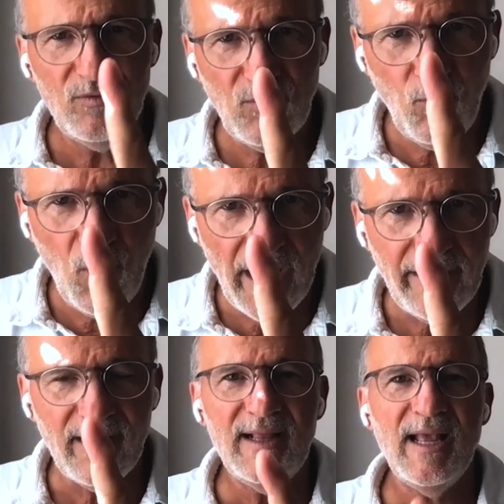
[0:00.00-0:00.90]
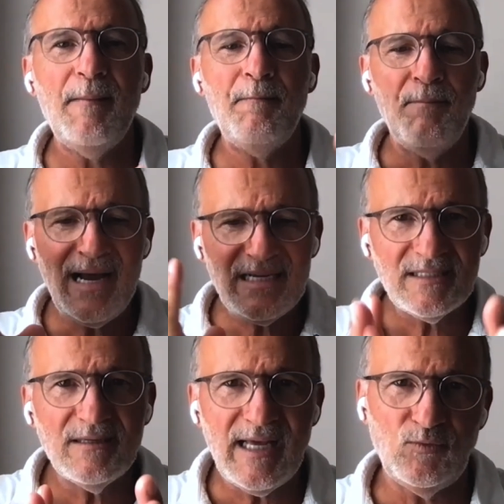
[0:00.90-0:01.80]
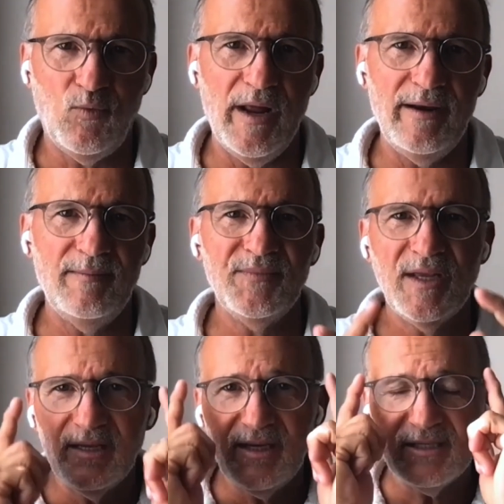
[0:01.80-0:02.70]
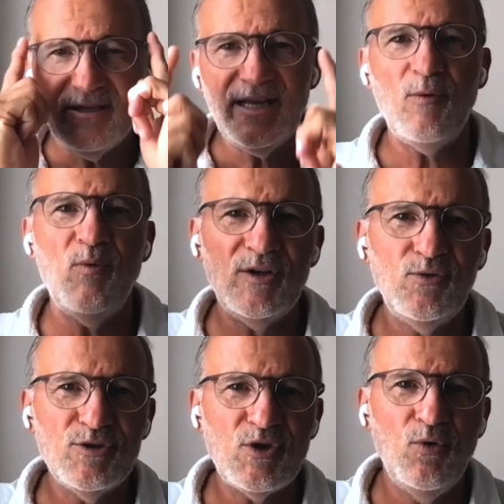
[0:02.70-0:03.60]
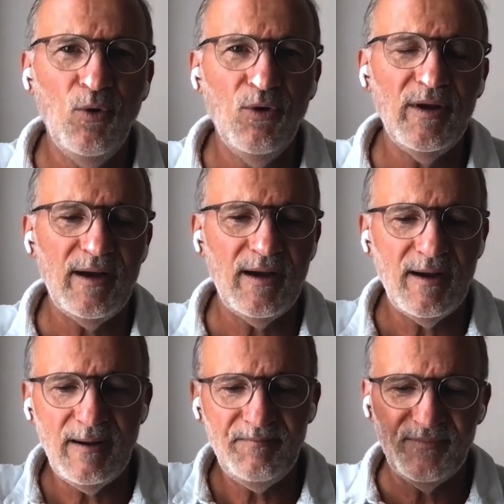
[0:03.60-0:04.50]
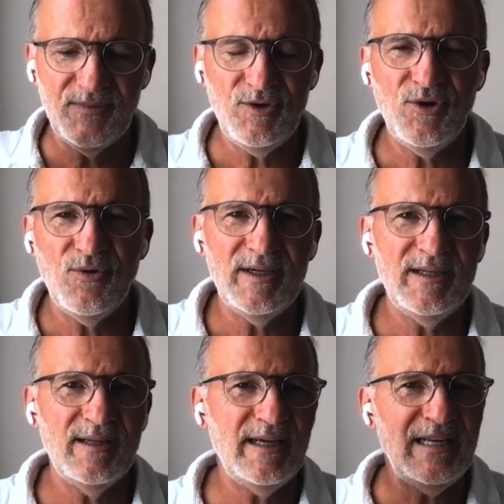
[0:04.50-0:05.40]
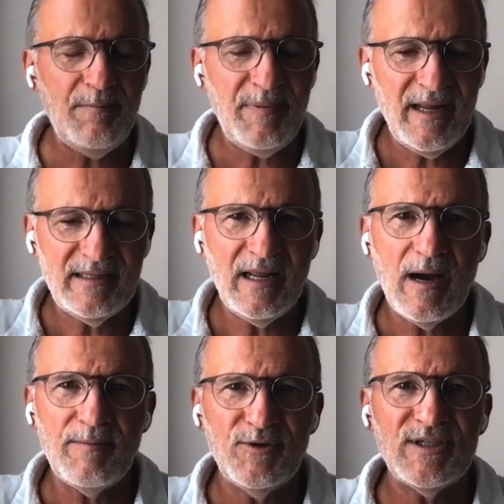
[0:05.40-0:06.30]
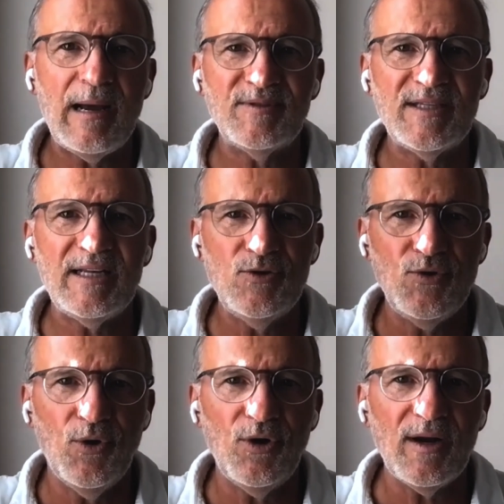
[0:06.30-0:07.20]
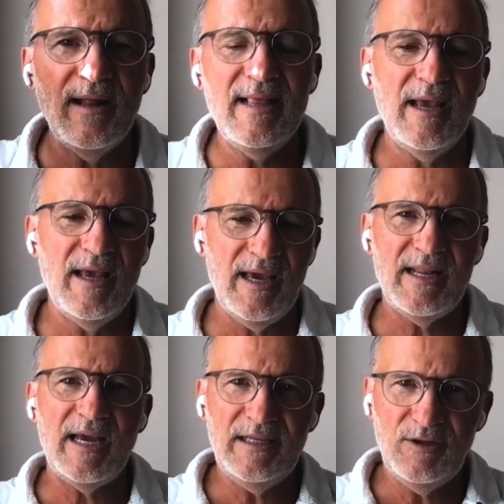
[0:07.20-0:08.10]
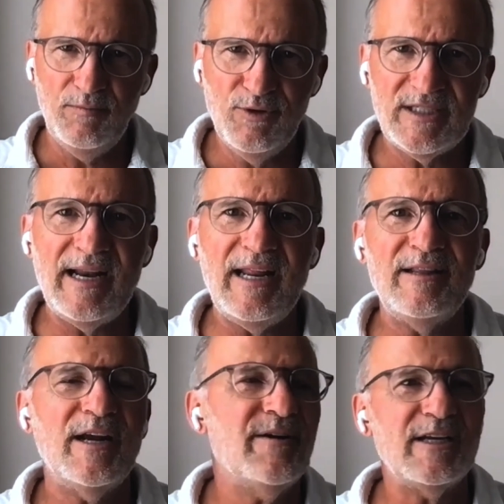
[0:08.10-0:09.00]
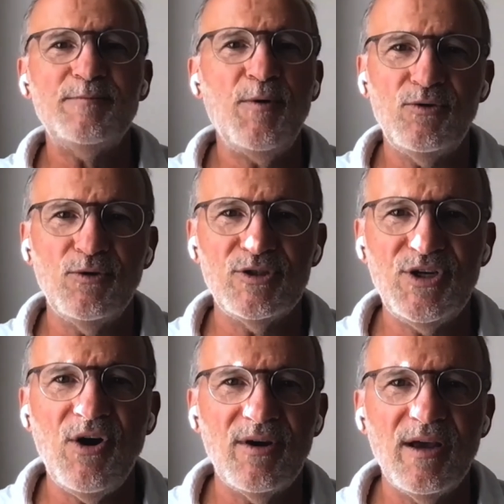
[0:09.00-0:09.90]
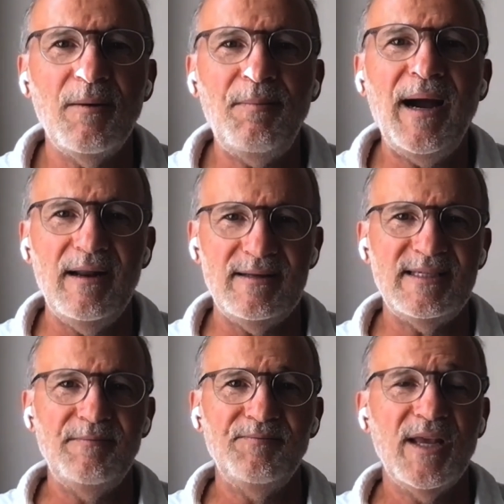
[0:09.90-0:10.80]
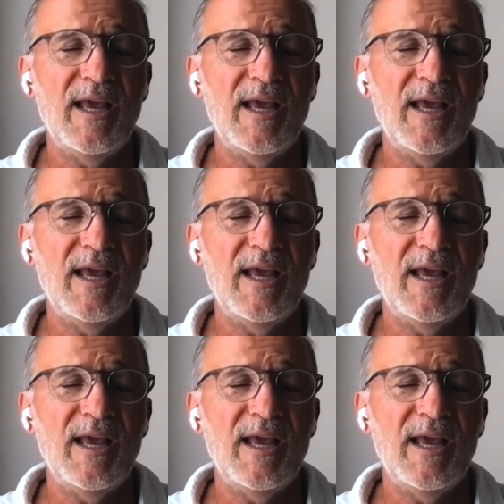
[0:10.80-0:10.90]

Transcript: One. Master that one. Yesterday, I went to a school, um, you know, in the independent helicopters, upstate New York, and I did a book signing yeah. there, and I spoke to those young uh, pilots,